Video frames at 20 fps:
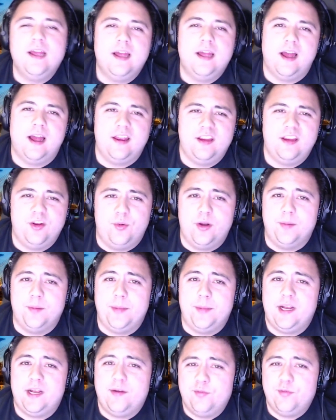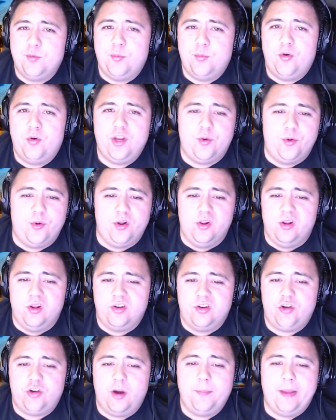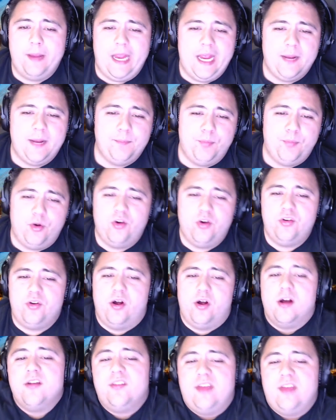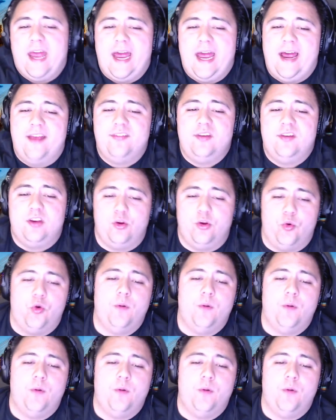You want to be comfortable, you want to look sharp, and Birddogs has your